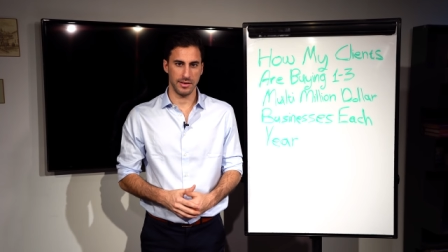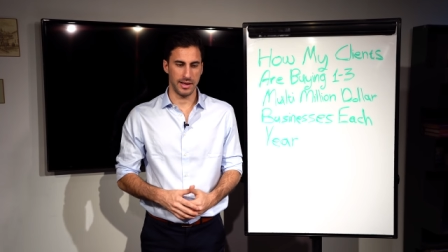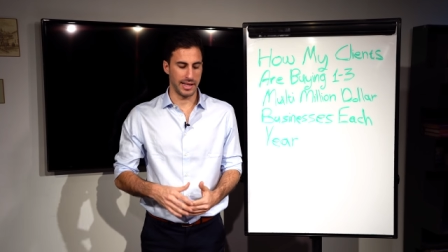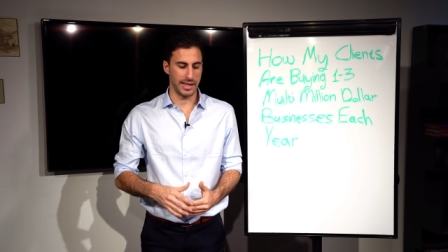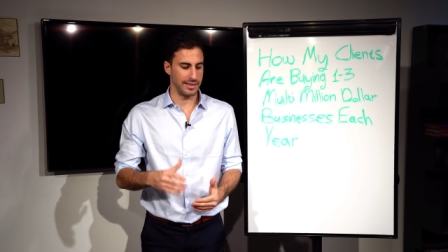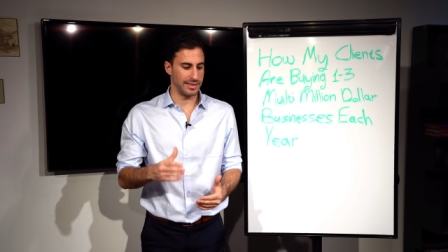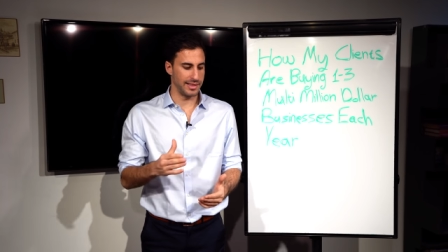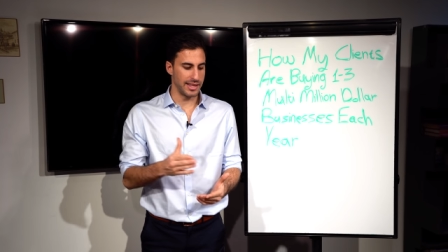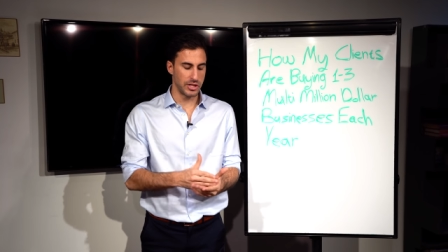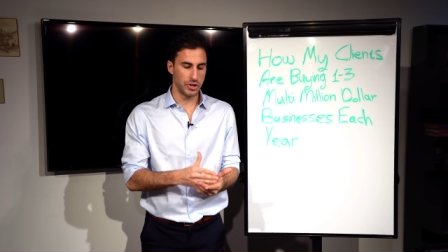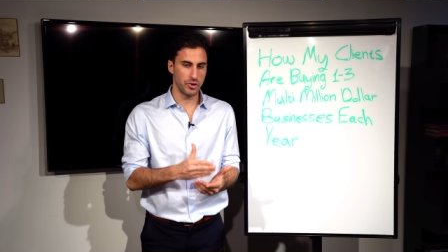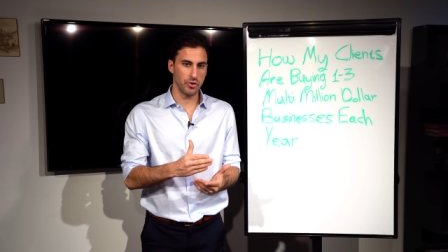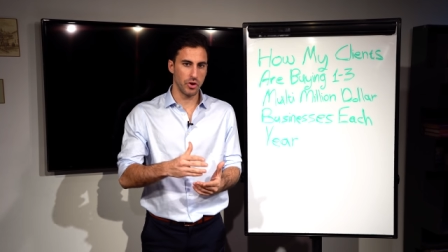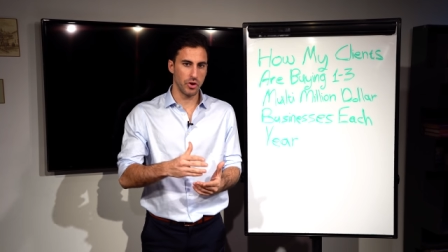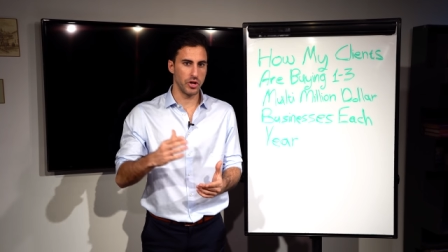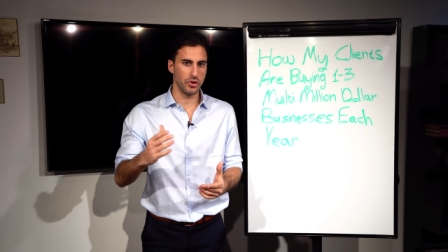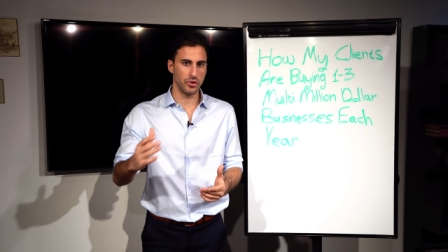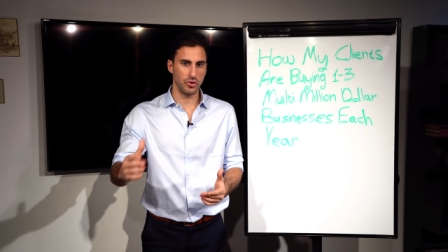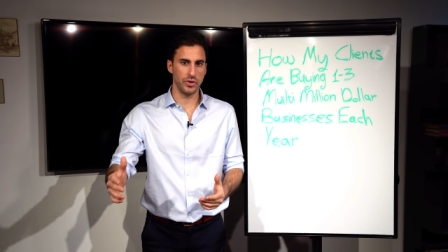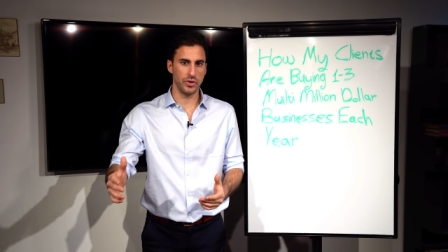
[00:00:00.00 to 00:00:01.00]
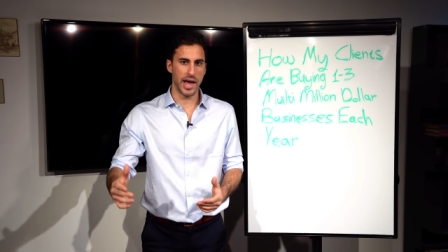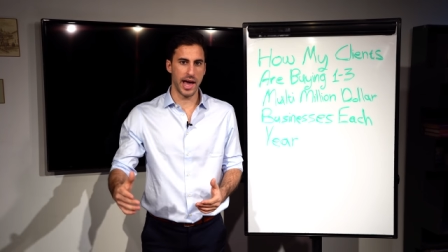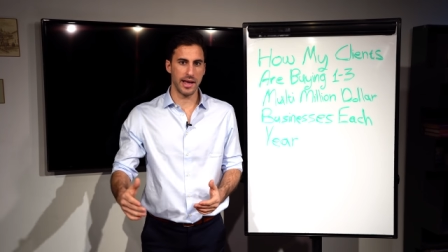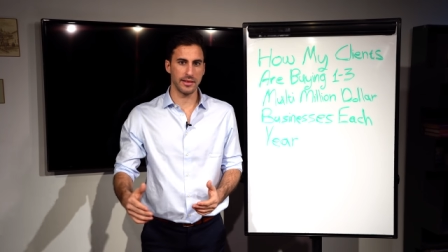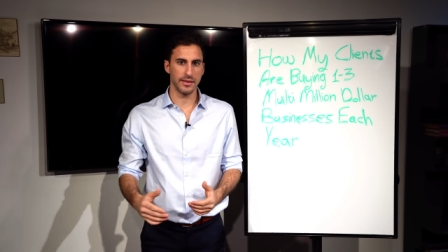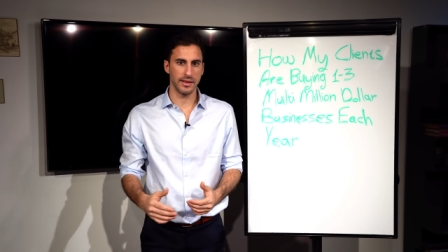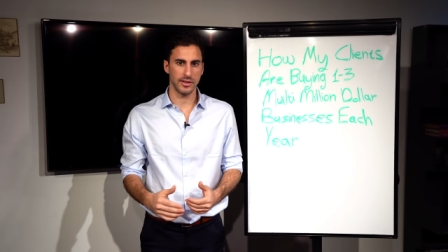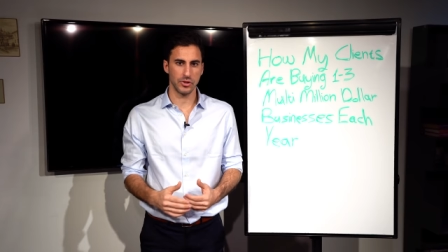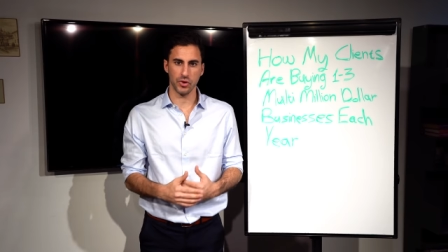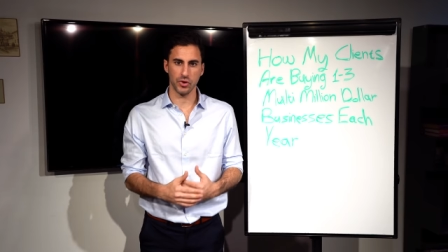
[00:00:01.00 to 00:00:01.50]
Unless you're gonna do
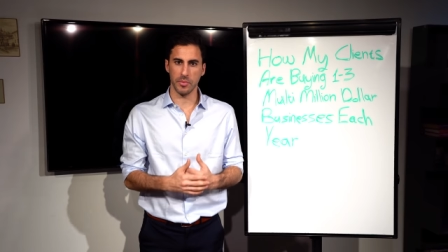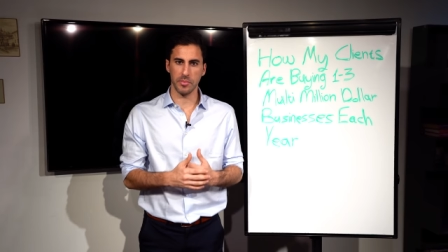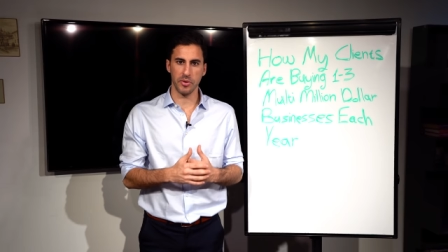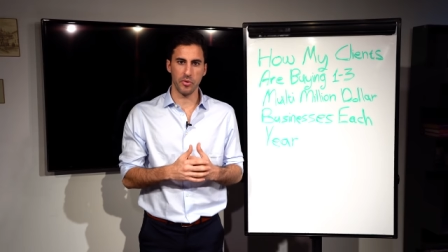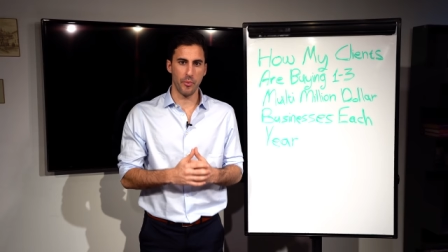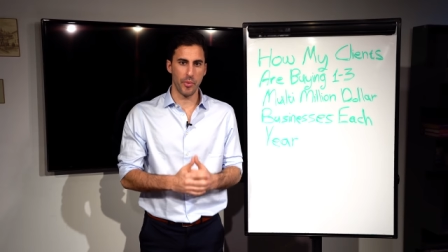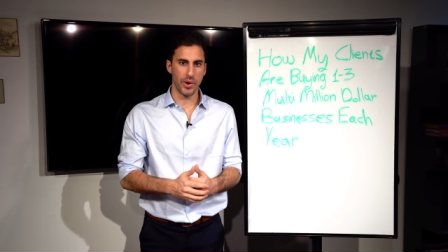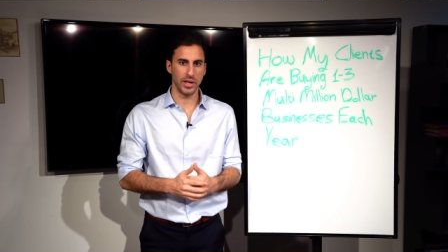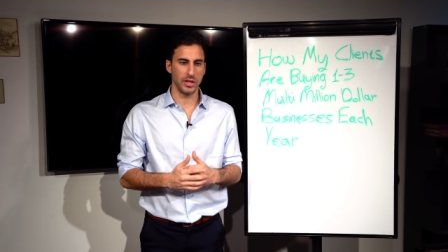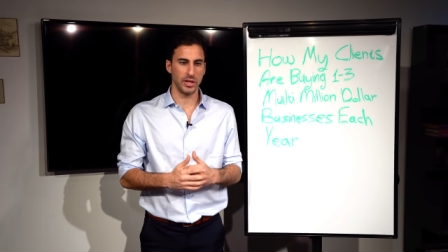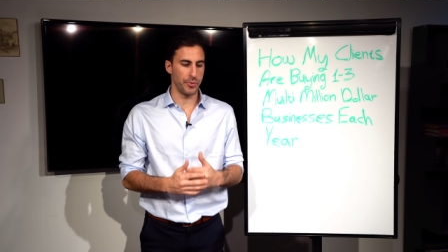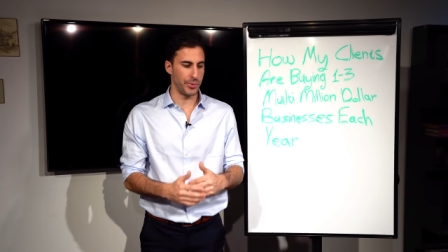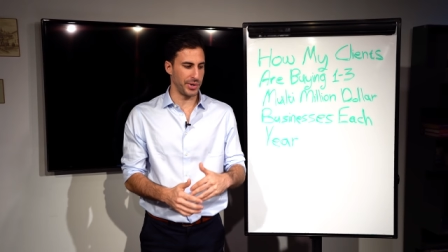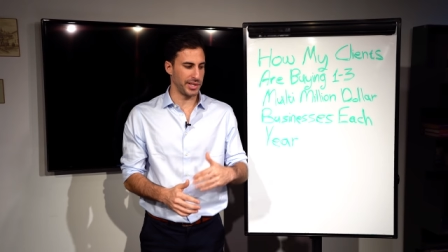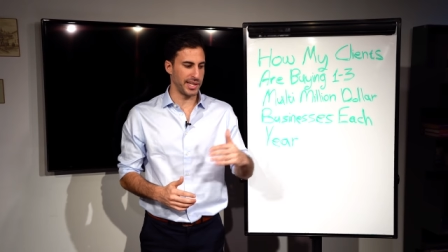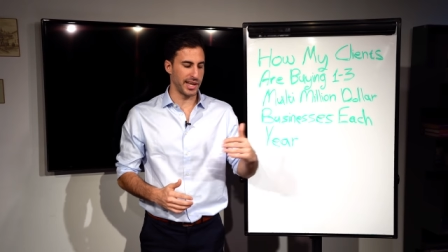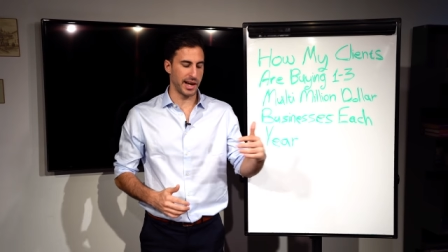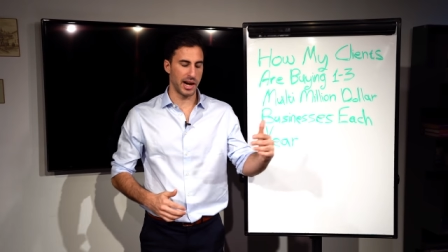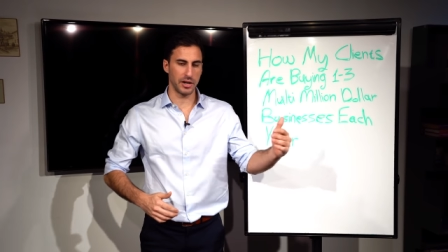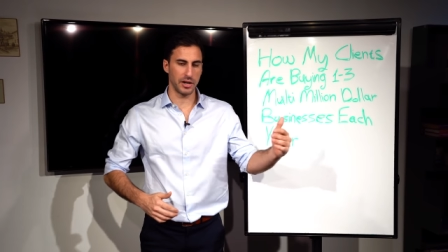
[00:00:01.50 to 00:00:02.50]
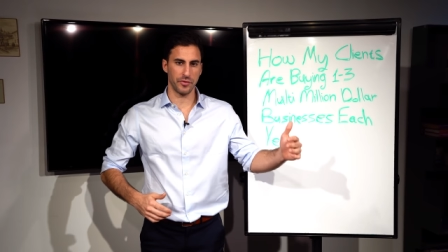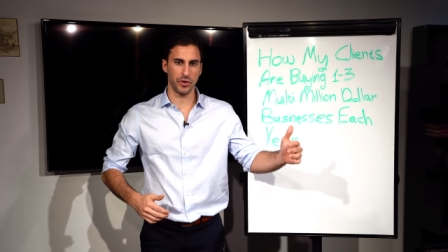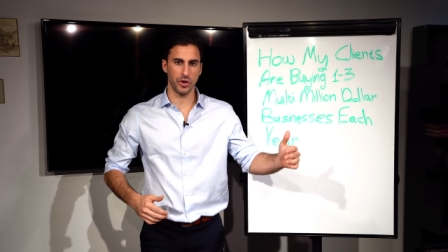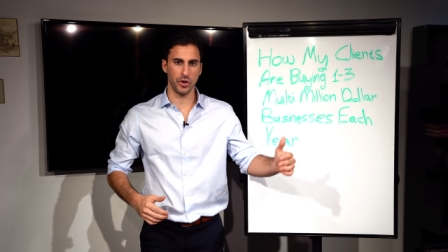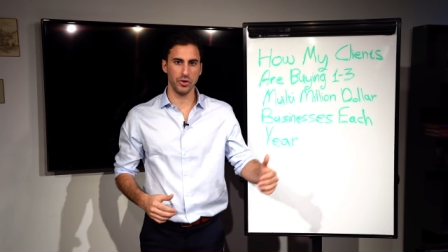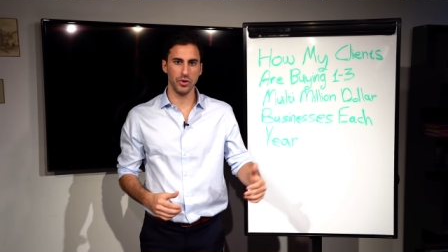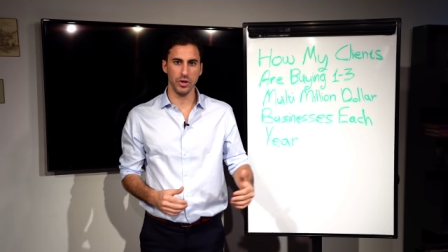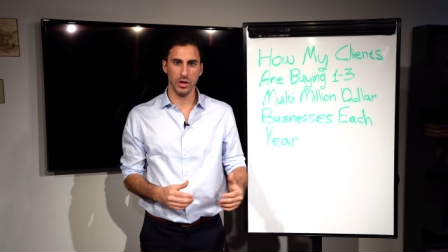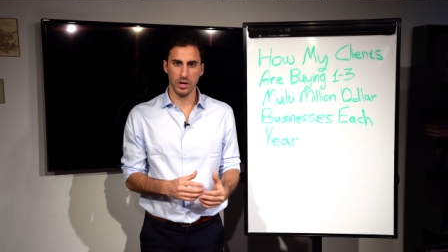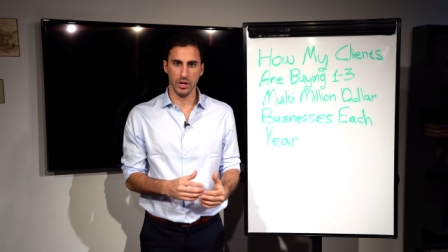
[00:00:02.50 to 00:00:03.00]
that, it's gonna be really, really hard for
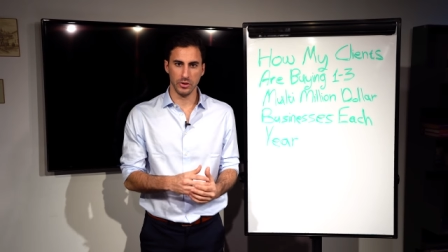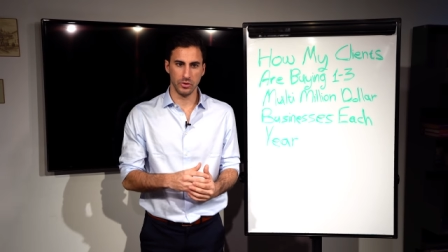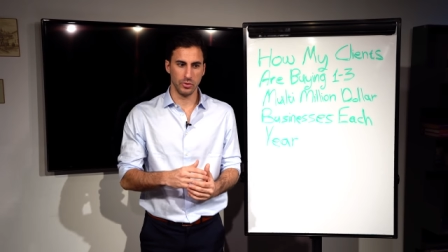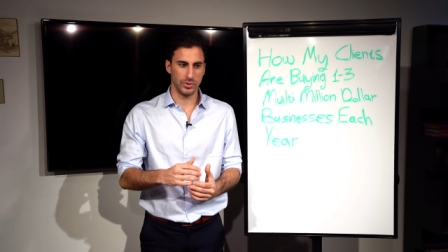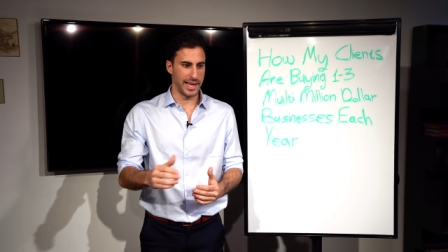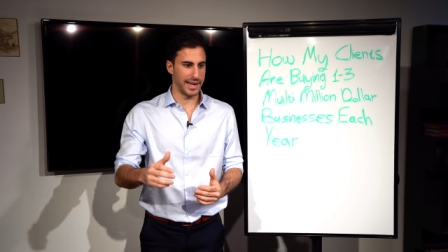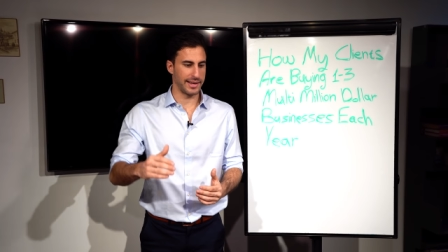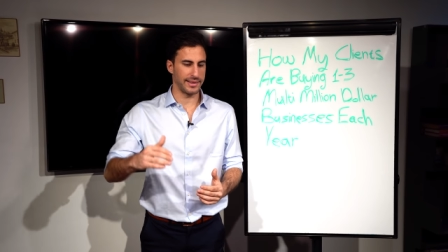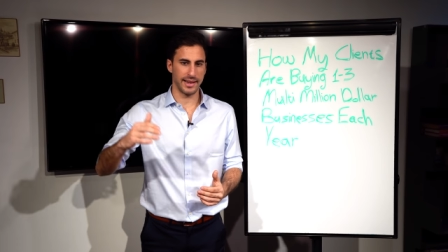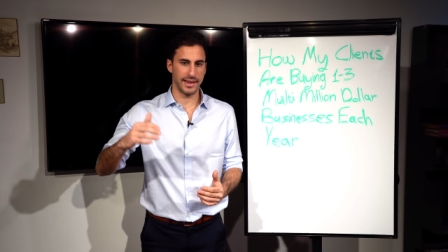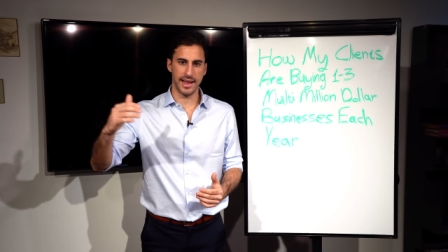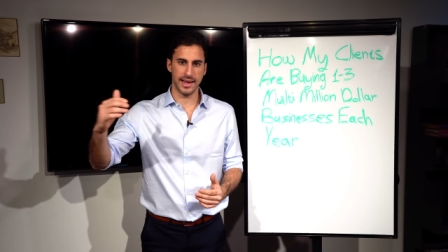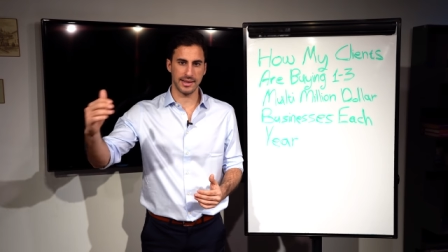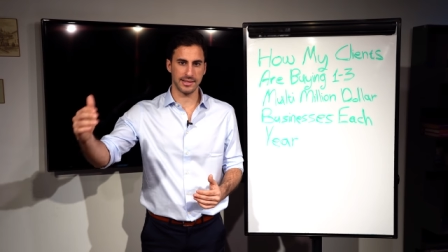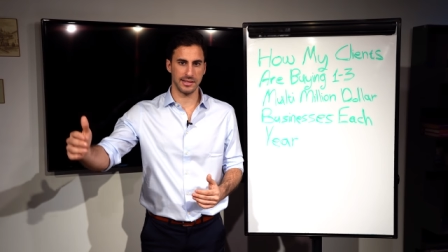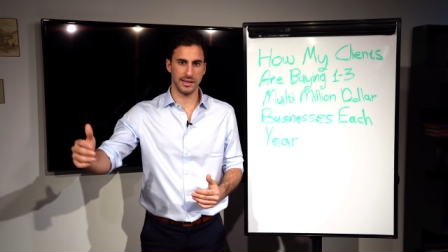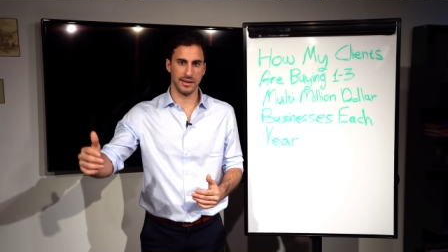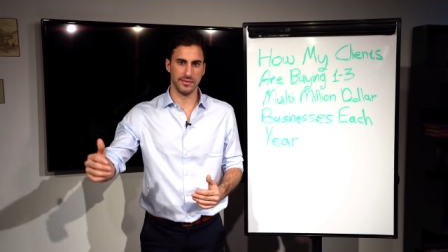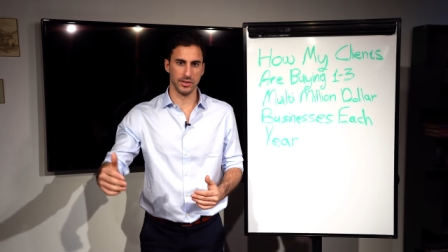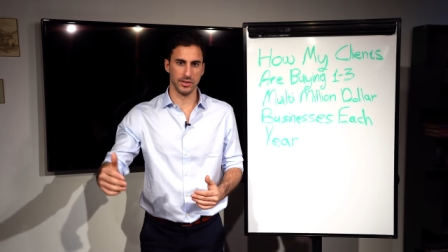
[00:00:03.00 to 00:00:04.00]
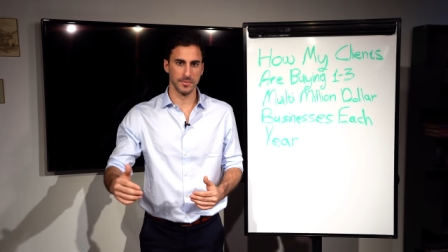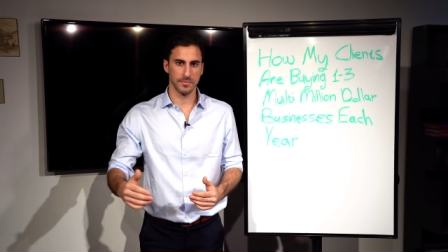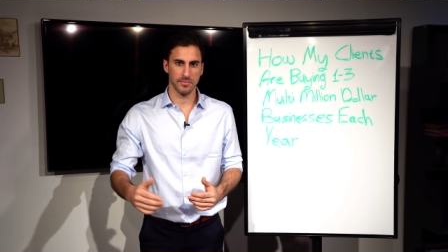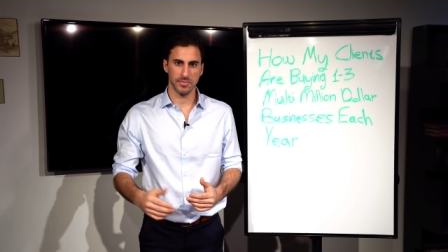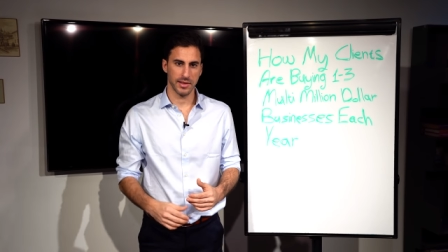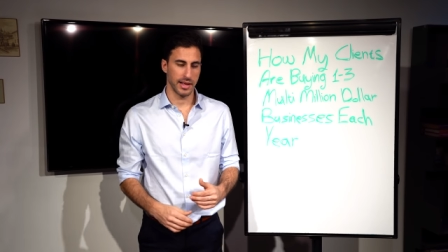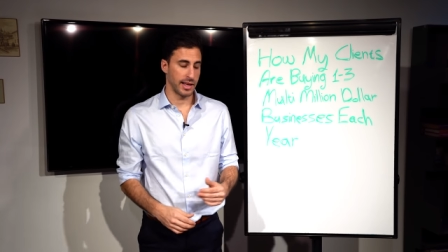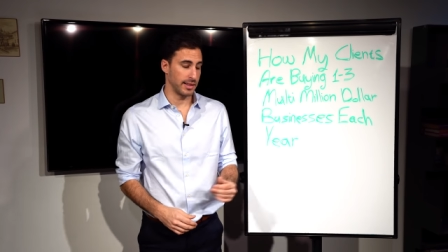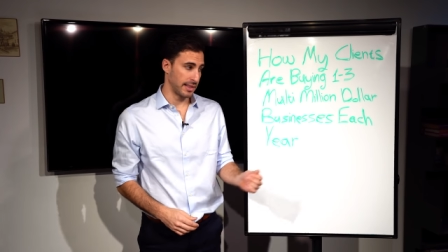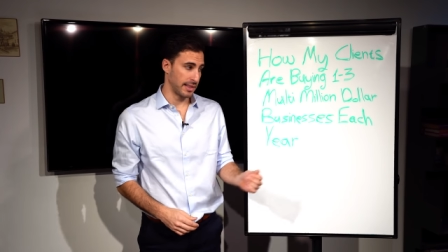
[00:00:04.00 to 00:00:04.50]
you to take the next
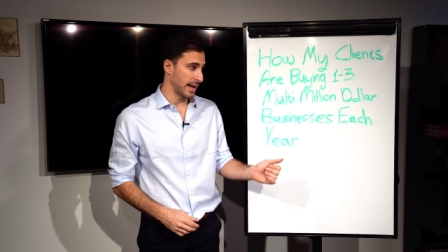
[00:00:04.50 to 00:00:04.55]
level and,